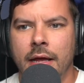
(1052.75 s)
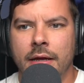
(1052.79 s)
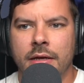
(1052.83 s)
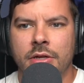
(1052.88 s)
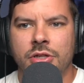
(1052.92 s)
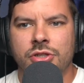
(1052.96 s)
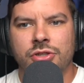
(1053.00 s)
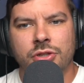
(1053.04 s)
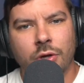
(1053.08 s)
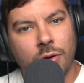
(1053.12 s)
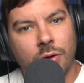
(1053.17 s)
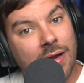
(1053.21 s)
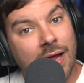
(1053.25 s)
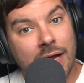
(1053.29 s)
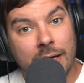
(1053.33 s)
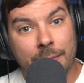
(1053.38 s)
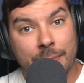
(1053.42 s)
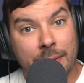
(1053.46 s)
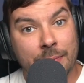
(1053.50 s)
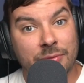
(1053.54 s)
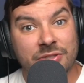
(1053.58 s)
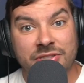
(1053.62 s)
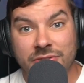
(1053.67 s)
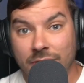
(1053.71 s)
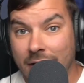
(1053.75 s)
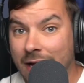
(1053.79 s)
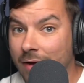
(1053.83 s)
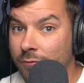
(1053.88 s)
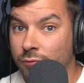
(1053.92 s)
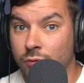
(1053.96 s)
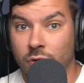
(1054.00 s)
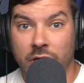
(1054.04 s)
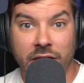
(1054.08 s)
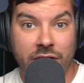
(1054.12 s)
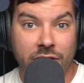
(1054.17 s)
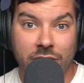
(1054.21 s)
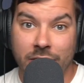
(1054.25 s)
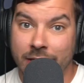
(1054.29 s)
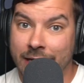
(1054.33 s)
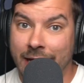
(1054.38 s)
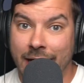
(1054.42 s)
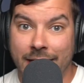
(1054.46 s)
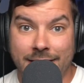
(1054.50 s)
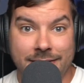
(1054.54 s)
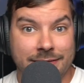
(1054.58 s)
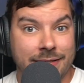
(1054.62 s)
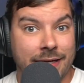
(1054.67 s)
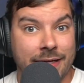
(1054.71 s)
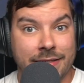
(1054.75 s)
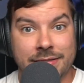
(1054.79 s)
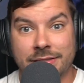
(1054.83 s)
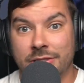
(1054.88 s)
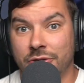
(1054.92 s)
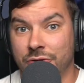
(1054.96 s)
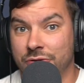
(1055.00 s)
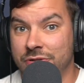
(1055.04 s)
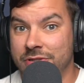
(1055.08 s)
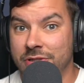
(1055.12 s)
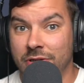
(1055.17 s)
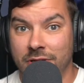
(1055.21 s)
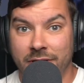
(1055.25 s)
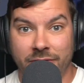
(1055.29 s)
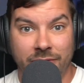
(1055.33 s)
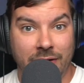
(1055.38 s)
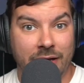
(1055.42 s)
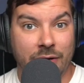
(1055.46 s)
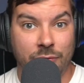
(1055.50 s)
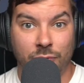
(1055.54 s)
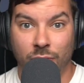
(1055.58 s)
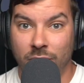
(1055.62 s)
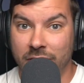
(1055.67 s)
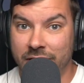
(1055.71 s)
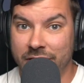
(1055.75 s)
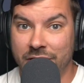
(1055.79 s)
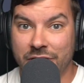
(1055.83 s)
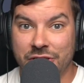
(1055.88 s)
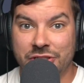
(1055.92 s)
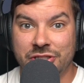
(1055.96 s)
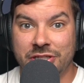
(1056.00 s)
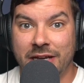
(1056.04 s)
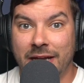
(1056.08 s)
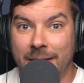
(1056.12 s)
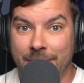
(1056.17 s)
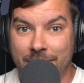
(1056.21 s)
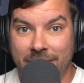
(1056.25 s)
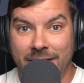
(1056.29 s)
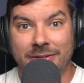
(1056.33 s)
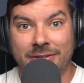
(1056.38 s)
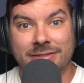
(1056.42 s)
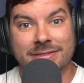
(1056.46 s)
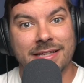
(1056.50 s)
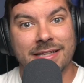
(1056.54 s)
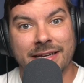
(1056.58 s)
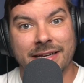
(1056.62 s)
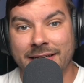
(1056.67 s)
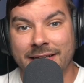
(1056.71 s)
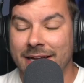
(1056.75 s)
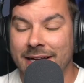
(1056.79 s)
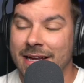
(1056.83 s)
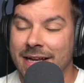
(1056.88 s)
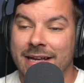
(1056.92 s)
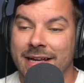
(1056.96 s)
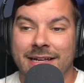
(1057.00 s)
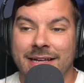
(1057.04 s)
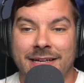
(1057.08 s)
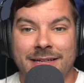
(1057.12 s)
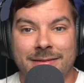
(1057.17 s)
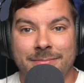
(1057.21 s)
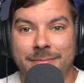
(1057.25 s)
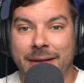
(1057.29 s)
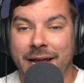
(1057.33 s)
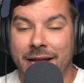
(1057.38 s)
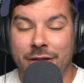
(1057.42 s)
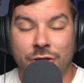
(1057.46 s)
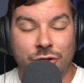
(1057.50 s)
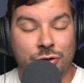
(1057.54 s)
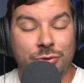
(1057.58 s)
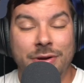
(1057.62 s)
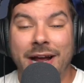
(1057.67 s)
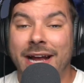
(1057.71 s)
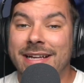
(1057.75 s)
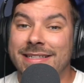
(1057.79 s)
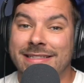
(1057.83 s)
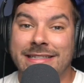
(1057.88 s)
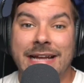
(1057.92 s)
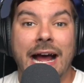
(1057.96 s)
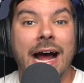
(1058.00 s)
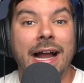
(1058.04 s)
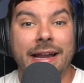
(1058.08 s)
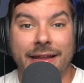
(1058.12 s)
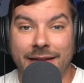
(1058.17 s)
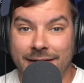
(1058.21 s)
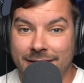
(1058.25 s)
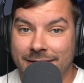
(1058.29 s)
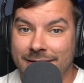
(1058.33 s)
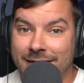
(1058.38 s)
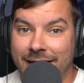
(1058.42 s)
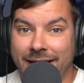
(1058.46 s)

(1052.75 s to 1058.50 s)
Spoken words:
So a lot of people still have really good gas tanks. They're still in like really good shape. And I was like, man, you guys got it.